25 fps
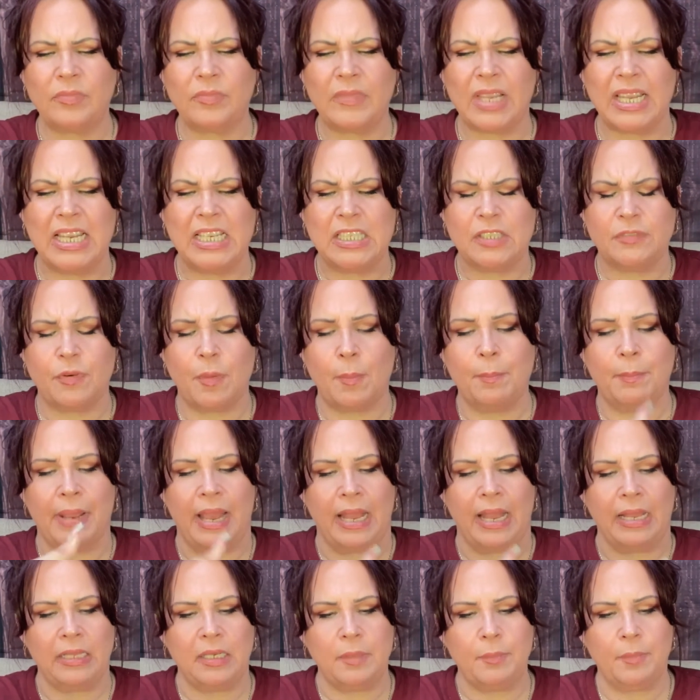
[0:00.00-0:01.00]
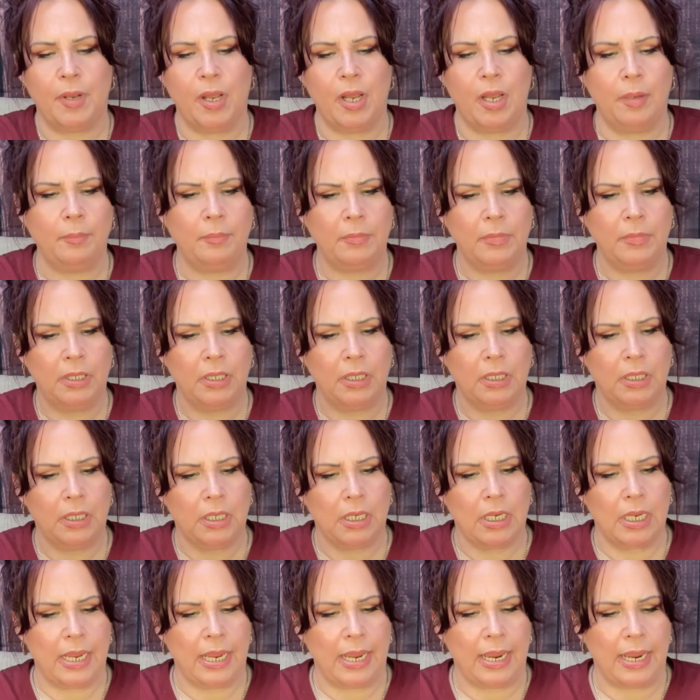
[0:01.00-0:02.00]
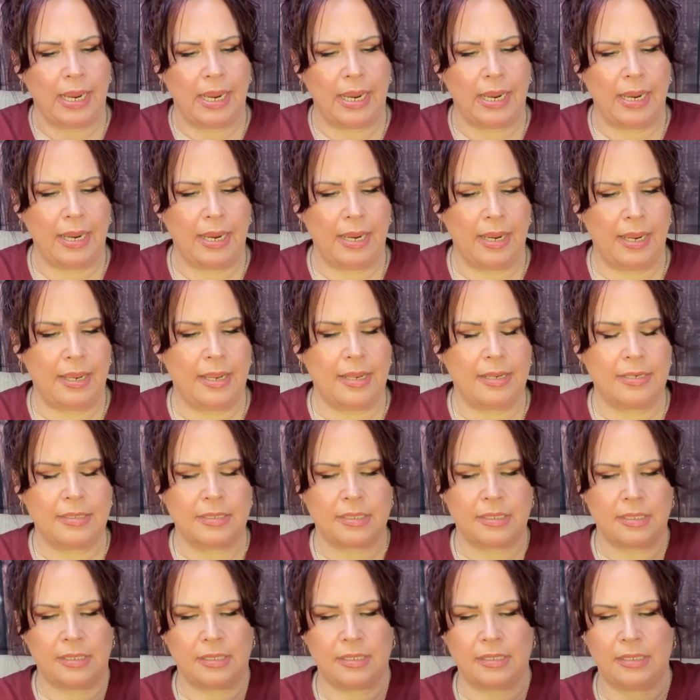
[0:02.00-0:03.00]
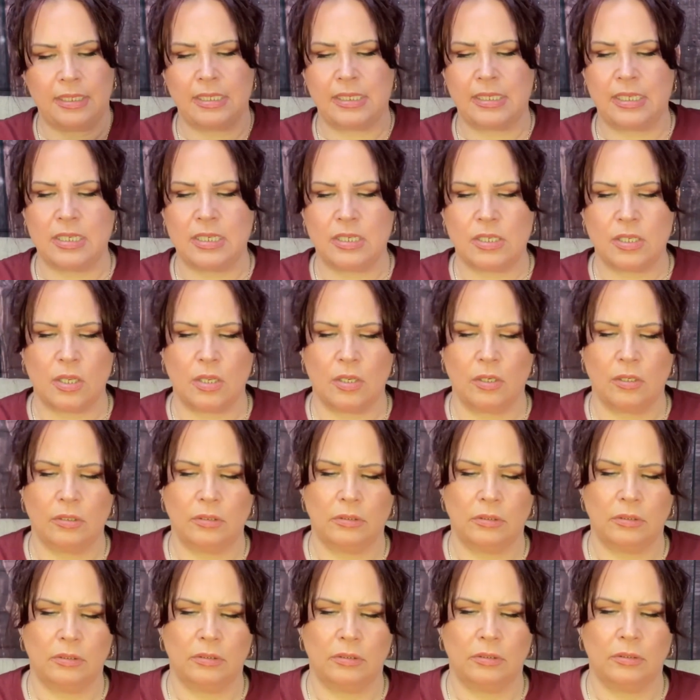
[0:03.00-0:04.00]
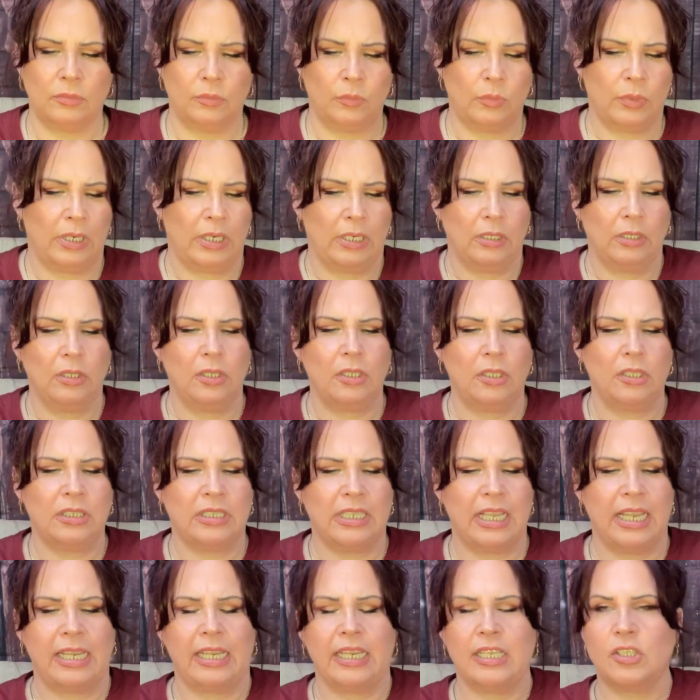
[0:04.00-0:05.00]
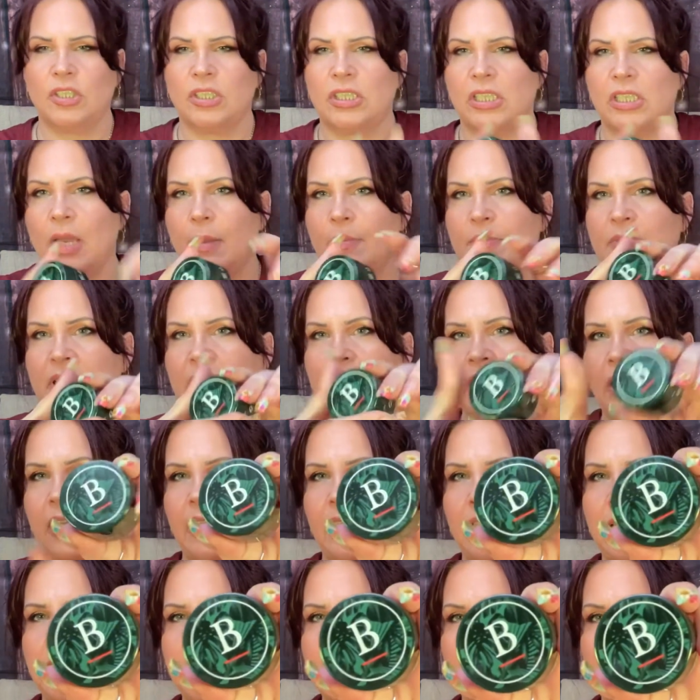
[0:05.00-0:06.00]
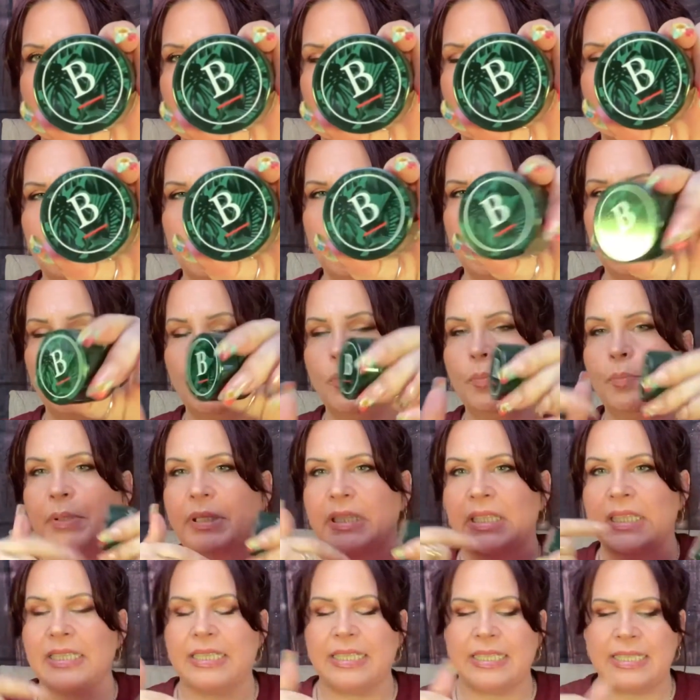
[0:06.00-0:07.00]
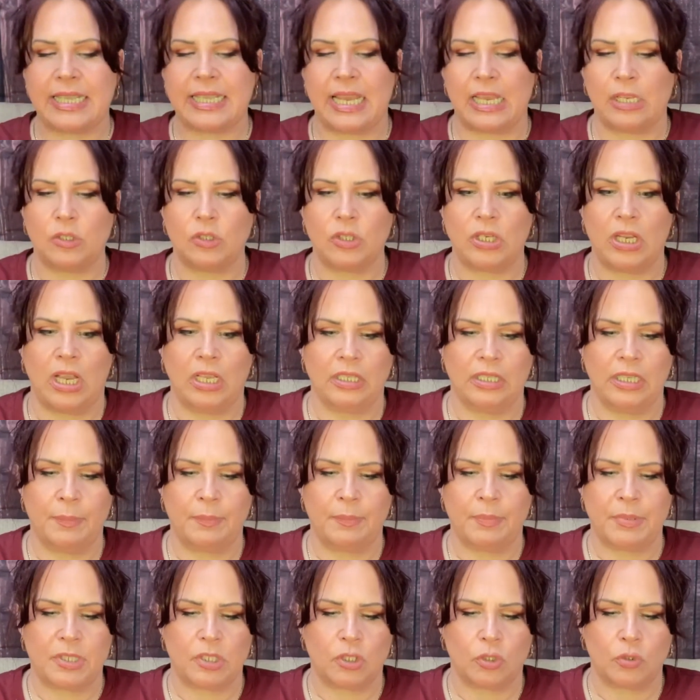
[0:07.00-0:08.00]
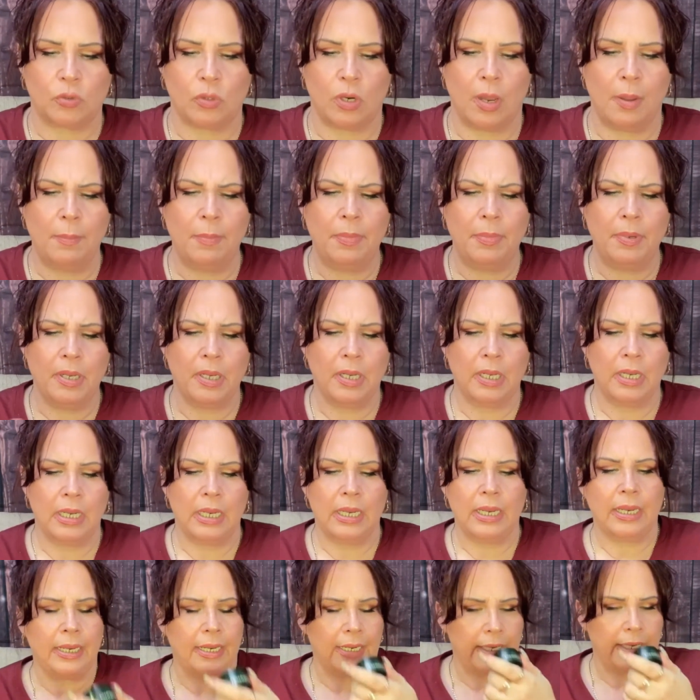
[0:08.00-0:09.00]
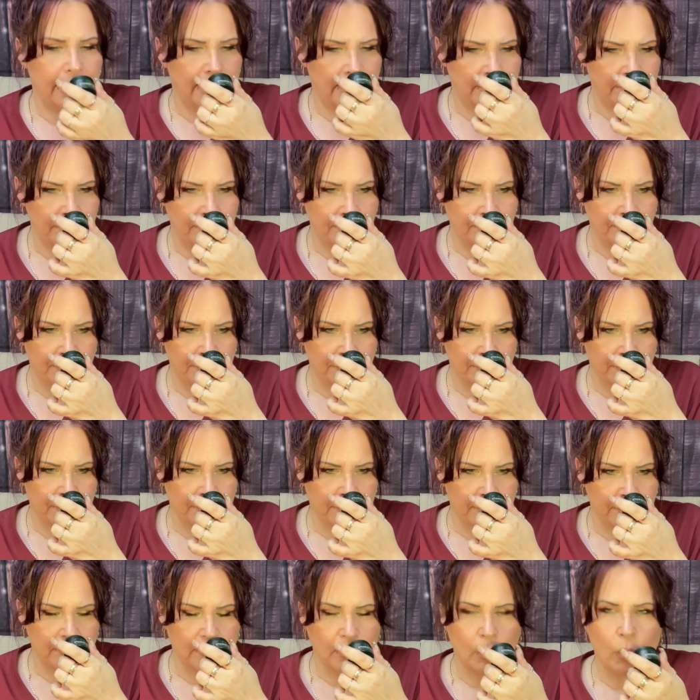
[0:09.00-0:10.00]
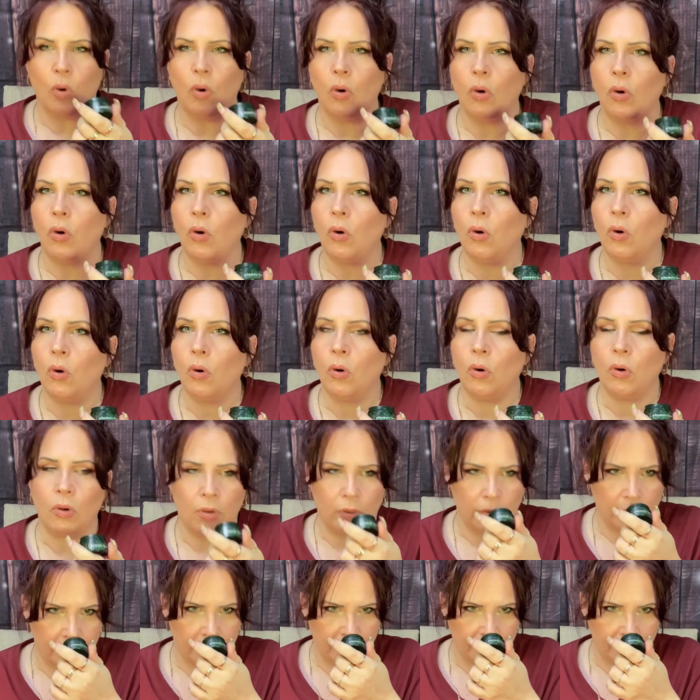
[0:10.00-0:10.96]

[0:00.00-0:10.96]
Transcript: It's from Bali Balm, and this is what it looks like. It just comes in like this little tube, but this is actually a lip scrub, and oh,